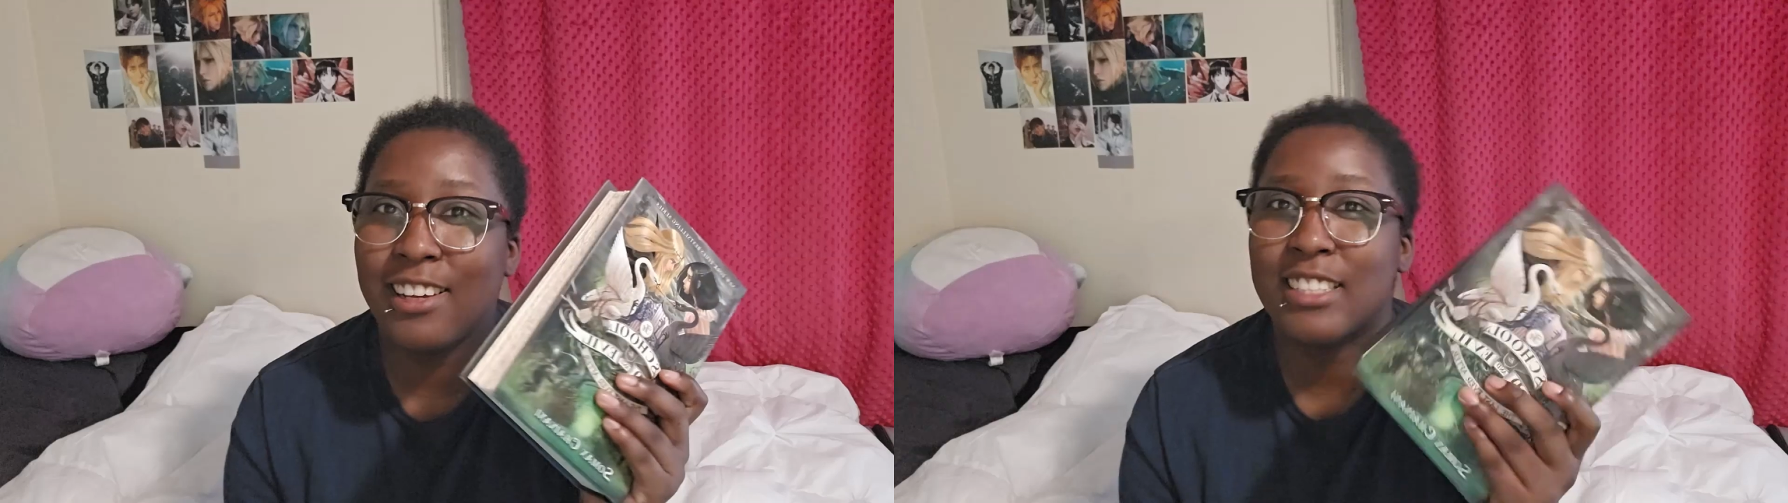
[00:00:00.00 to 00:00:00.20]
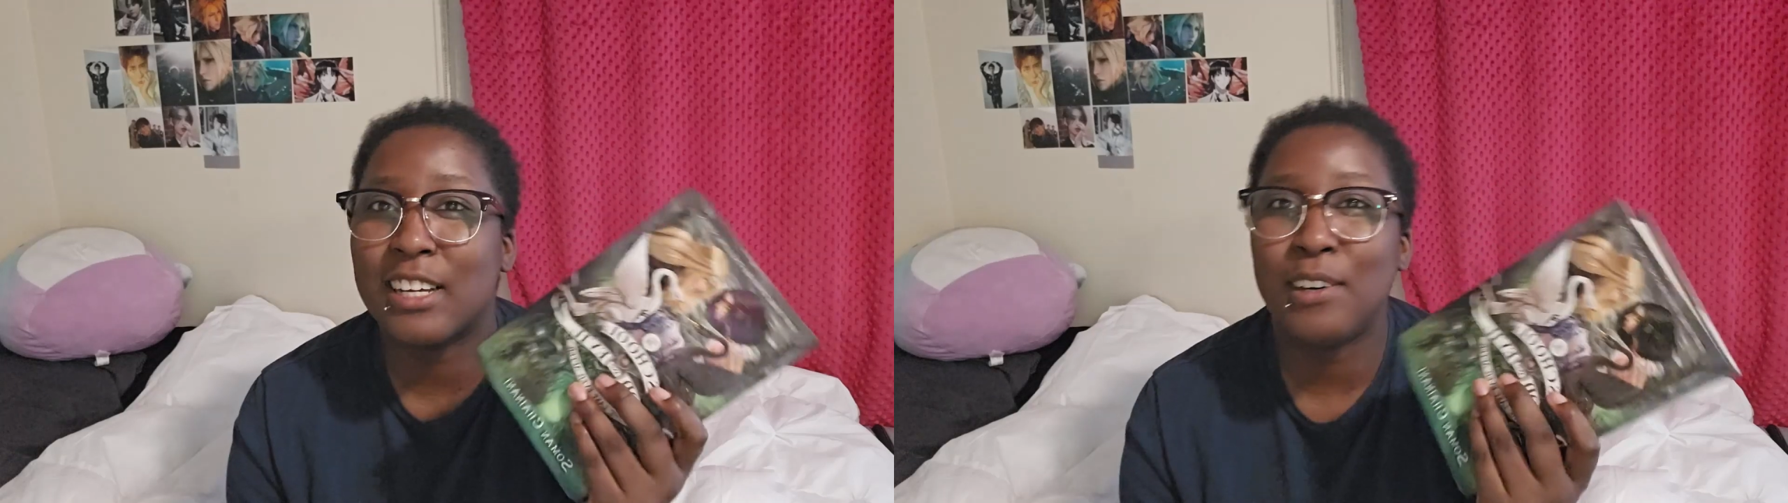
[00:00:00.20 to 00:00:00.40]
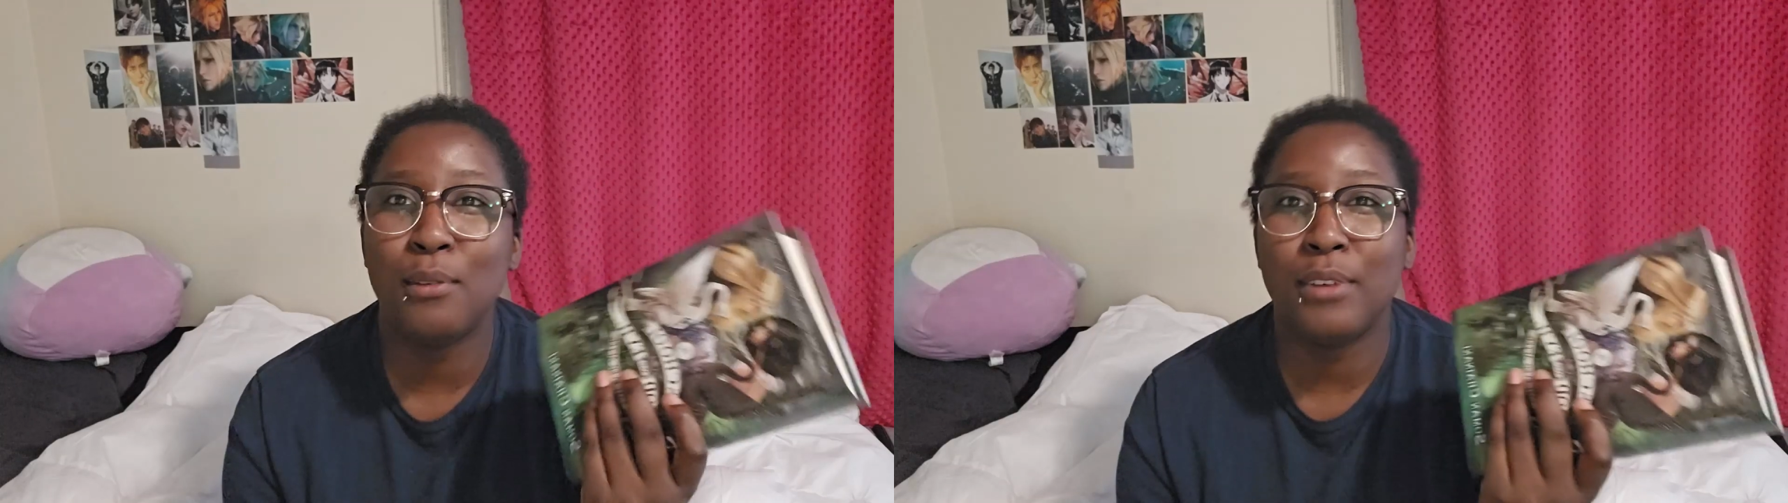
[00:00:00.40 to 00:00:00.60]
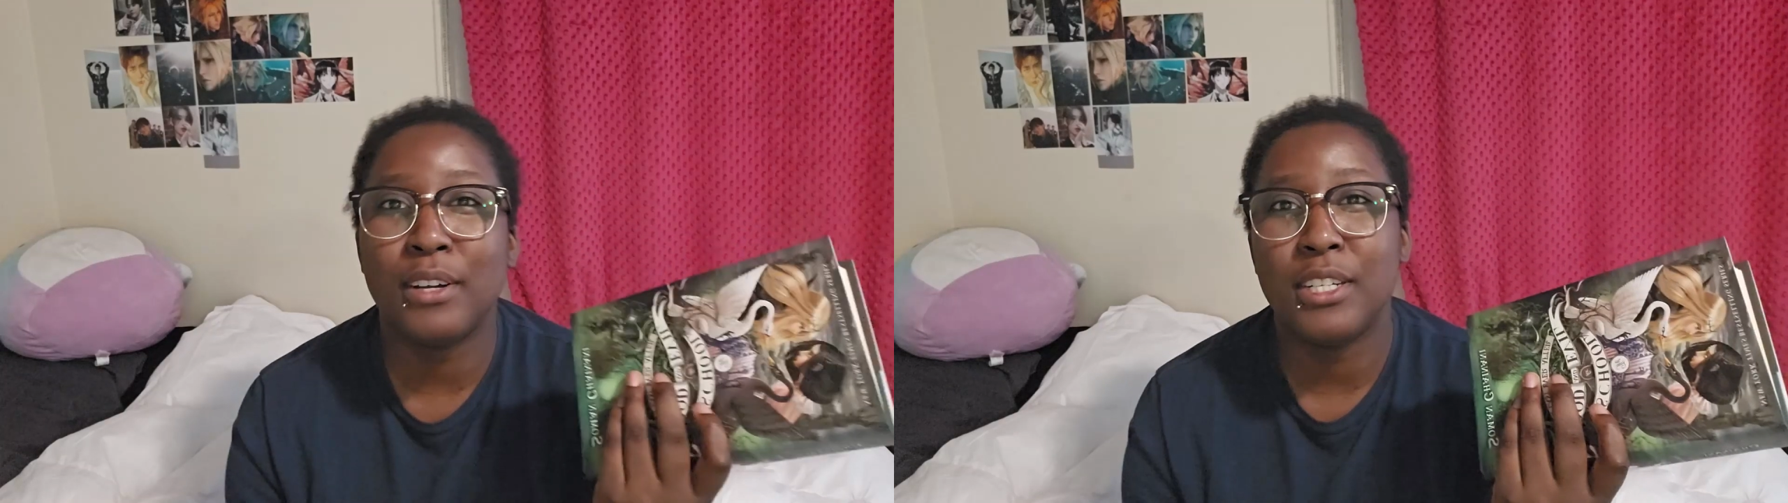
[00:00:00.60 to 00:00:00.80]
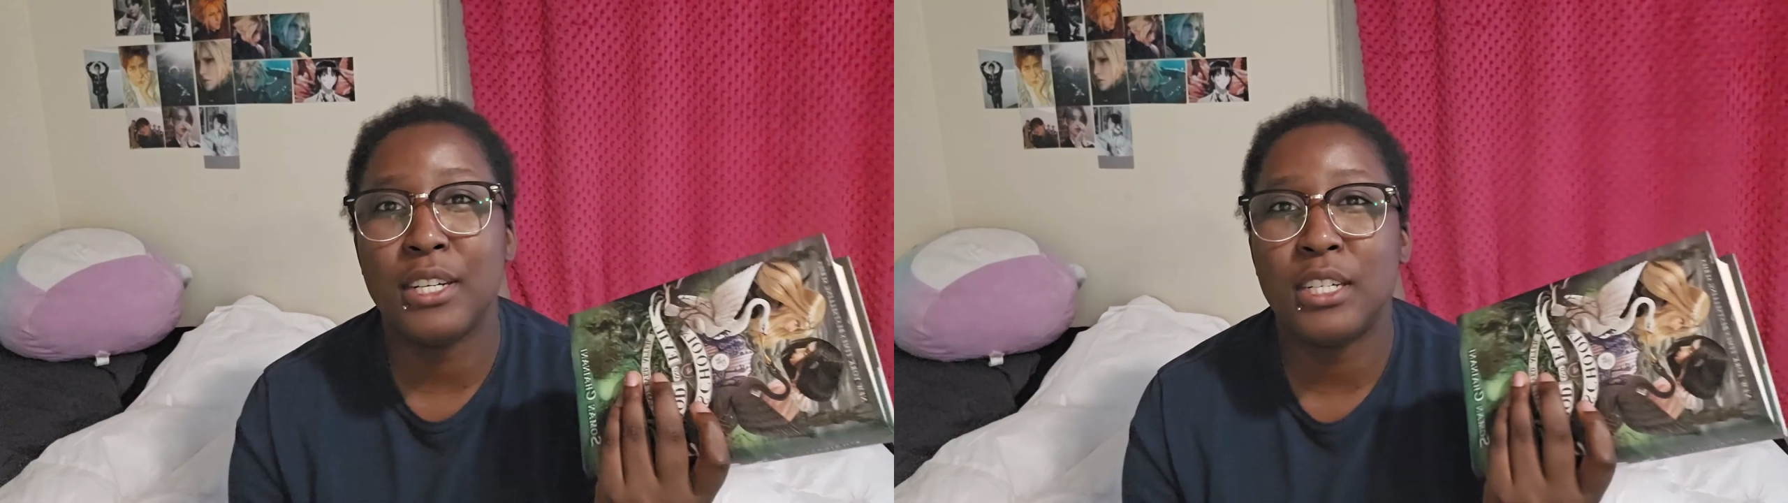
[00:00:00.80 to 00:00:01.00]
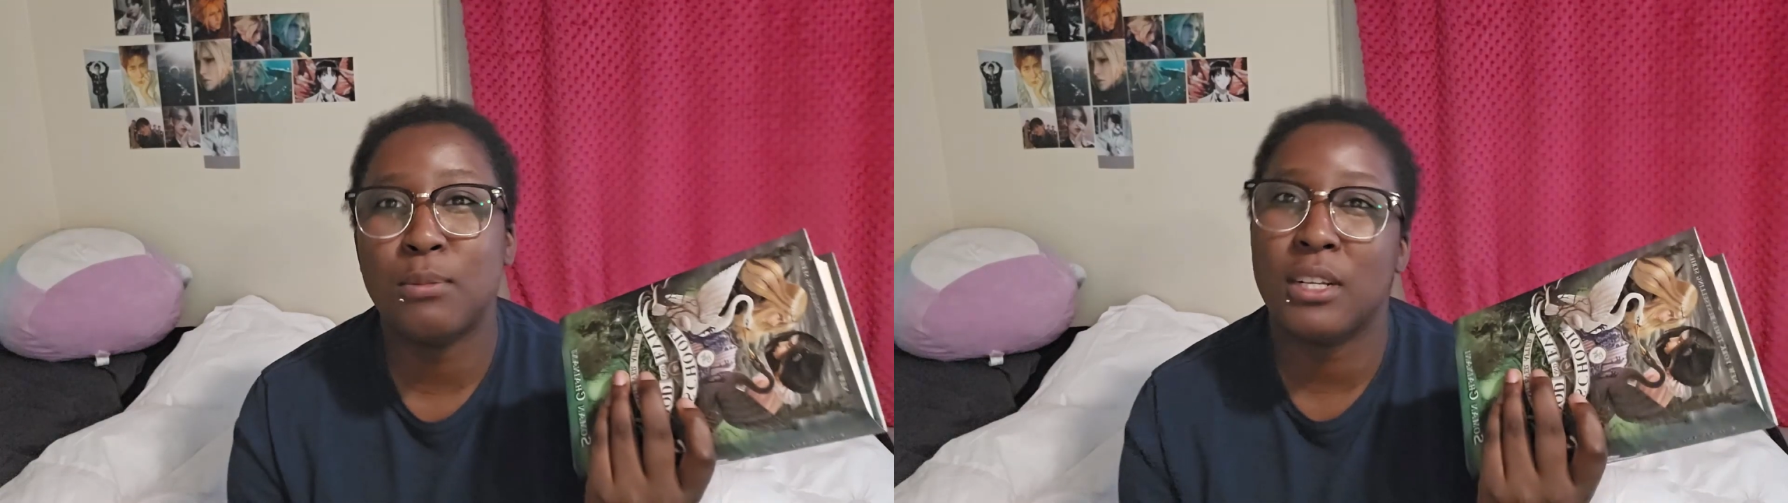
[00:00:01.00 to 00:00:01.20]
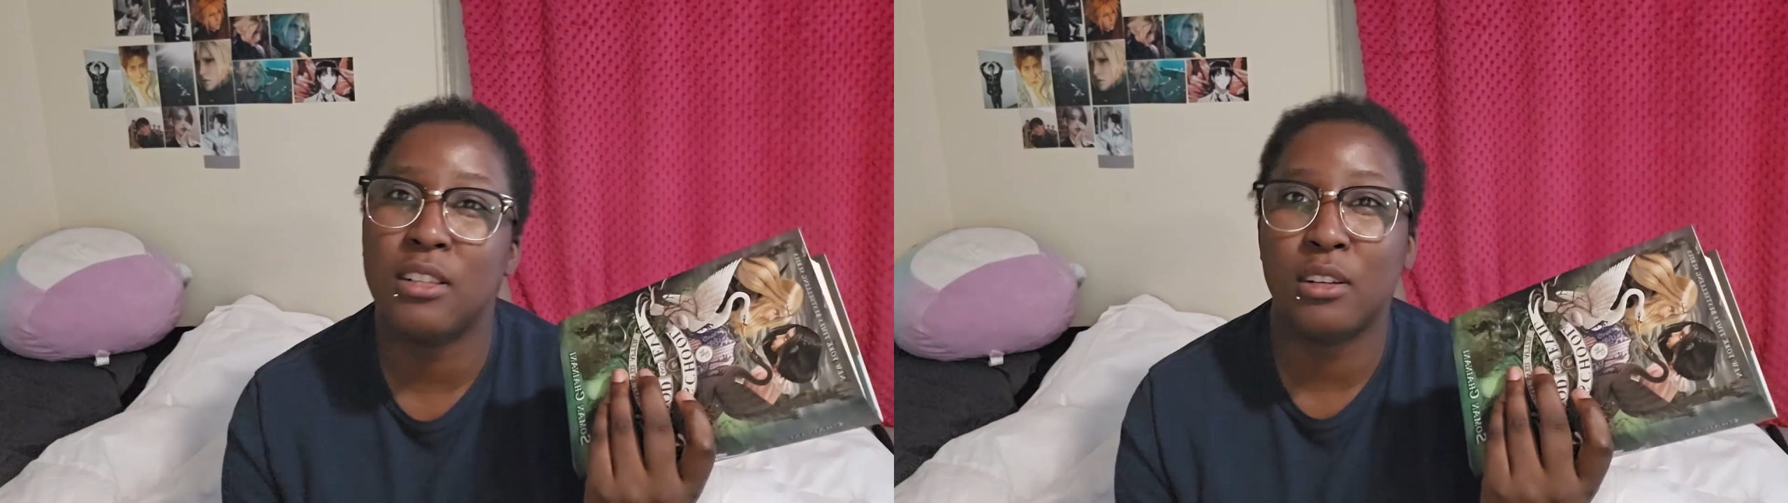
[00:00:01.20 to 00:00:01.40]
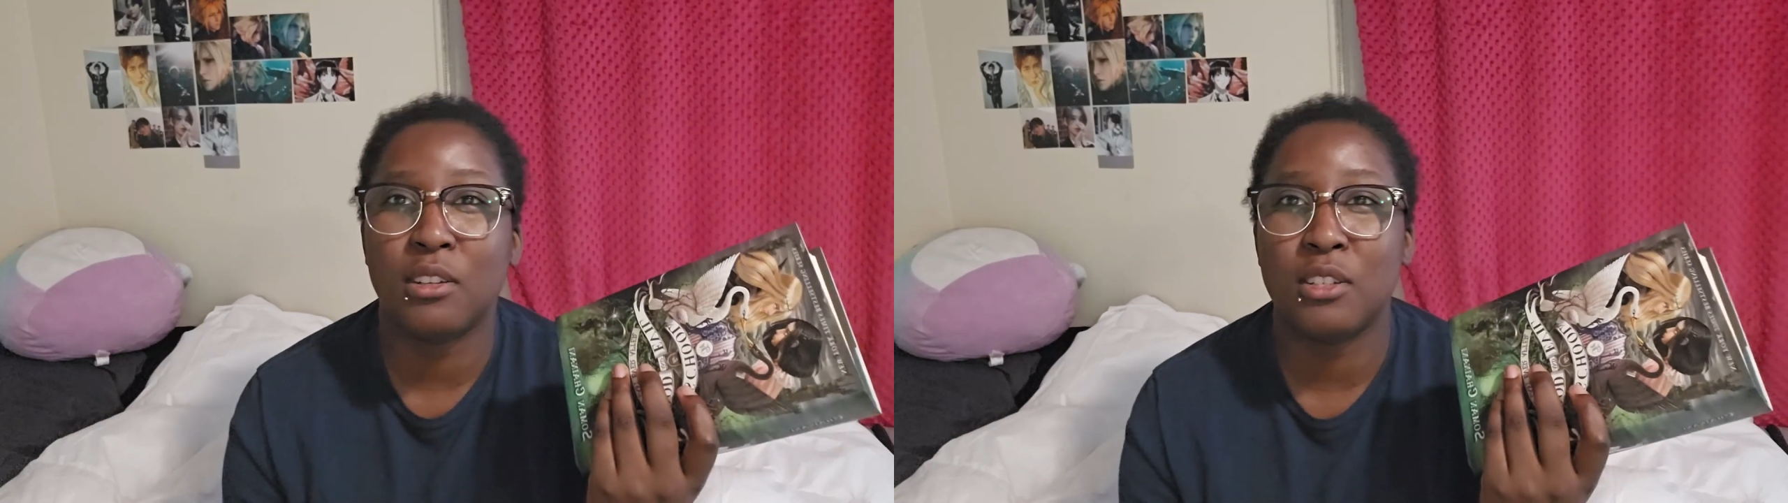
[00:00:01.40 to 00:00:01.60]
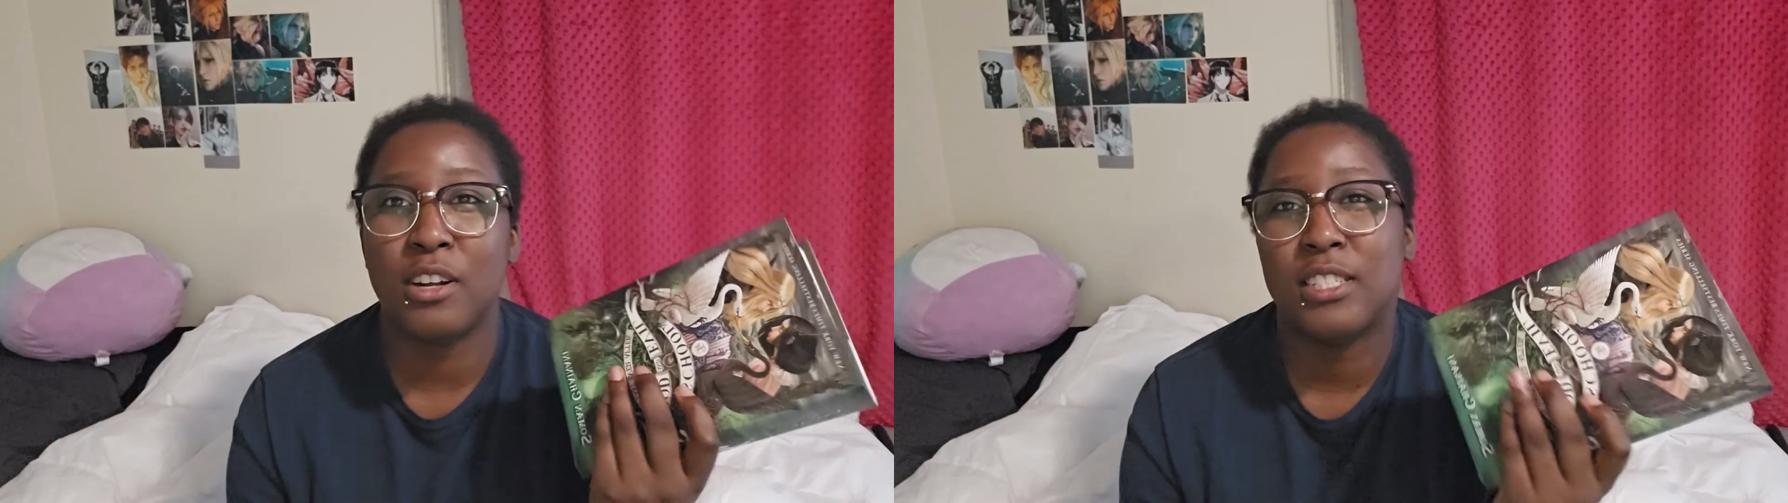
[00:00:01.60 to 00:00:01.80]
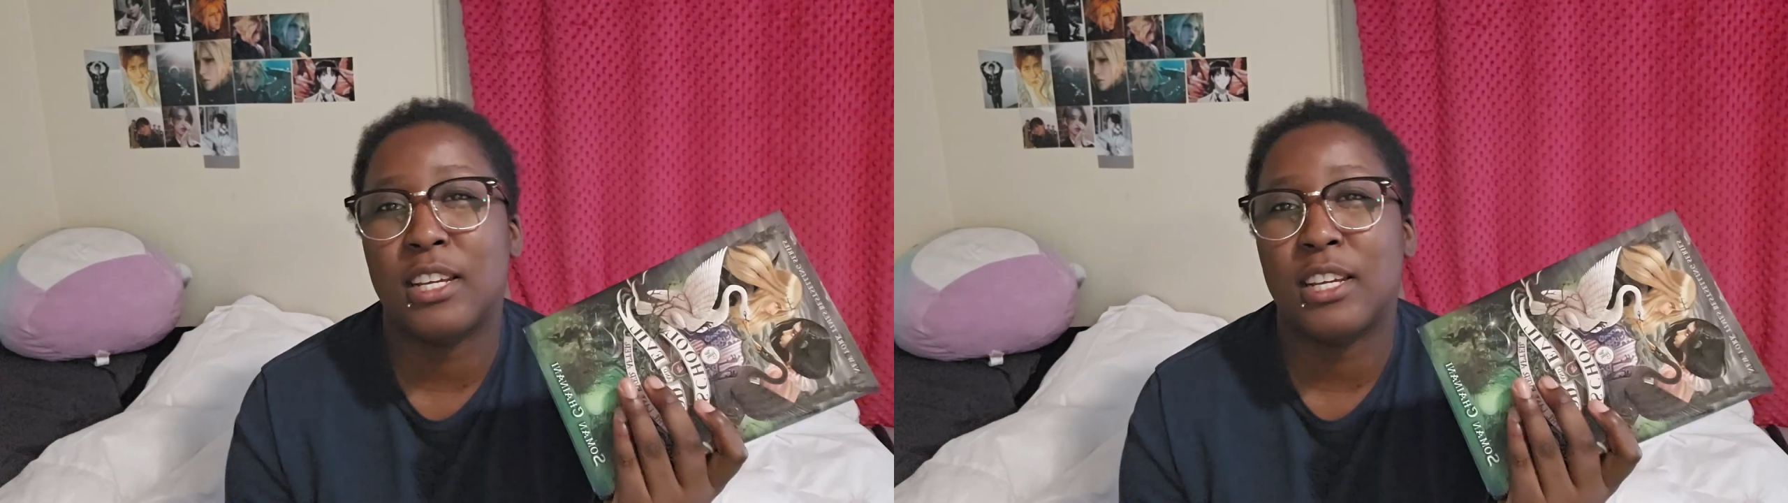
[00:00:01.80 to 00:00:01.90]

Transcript: I was like, oh, fairy tales, but a little dark.